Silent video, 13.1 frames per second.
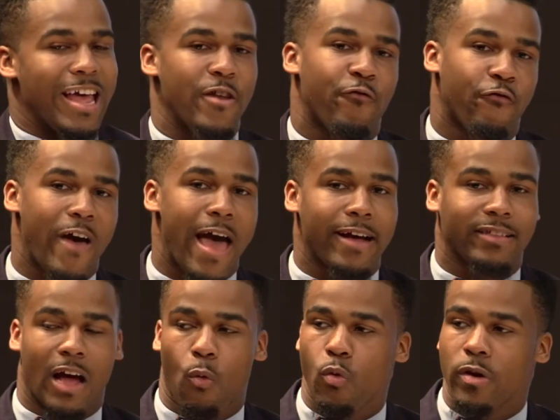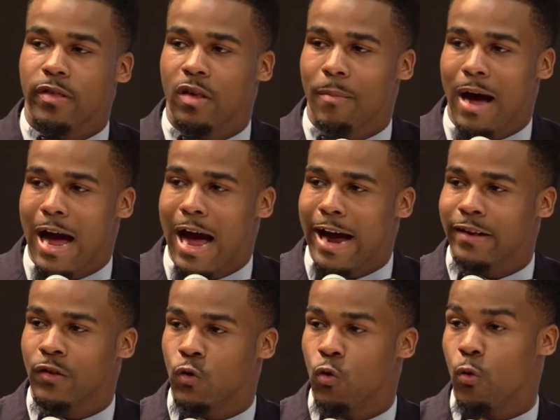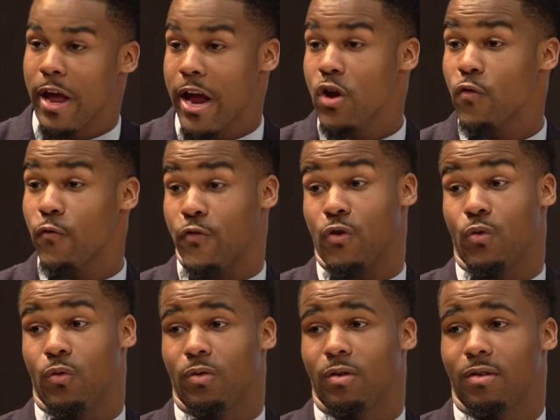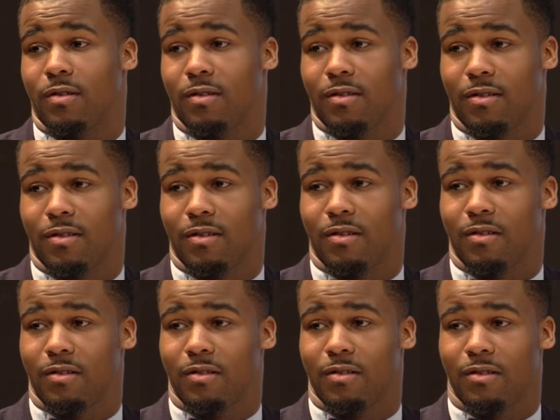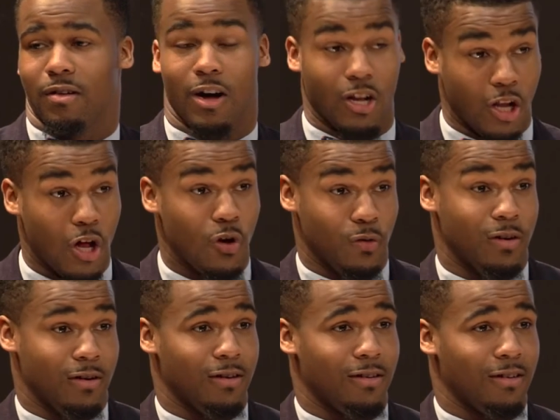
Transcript: In fact, I went to my high school interview alone.